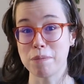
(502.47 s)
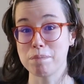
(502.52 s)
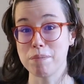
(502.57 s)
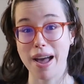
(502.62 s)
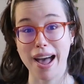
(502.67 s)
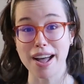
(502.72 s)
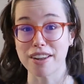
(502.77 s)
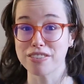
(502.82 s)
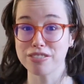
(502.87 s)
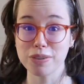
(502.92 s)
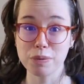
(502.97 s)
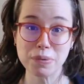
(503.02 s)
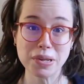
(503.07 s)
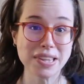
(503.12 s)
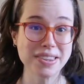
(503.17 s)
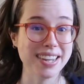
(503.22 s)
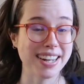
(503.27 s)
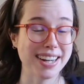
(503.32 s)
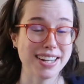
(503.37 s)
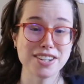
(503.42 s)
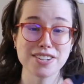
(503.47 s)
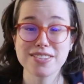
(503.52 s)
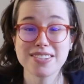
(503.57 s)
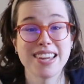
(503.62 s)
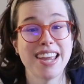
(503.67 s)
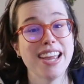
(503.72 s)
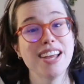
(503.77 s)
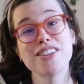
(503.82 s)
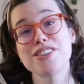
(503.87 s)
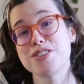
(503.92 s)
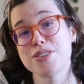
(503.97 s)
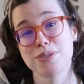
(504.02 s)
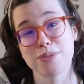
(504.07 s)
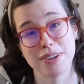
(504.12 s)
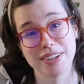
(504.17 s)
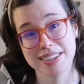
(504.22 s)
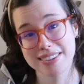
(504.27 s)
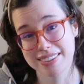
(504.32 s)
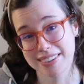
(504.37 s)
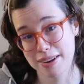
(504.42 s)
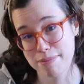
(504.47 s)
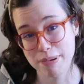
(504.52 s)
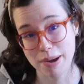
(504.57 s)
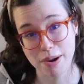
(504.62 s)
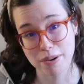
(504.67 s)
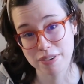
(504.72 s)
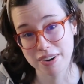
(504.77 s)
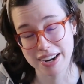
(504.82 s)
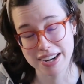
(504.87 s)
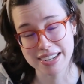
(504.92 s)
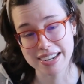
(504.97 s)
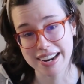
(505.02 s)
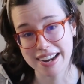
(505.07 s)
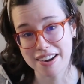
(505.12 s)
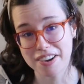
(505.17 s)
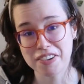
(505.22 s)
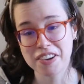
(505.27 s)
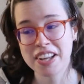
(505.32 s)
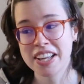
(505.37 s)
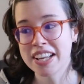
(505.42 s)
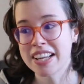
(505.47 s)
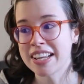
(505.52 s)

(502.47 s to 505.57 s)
bad for me that I just can't do anything about right now.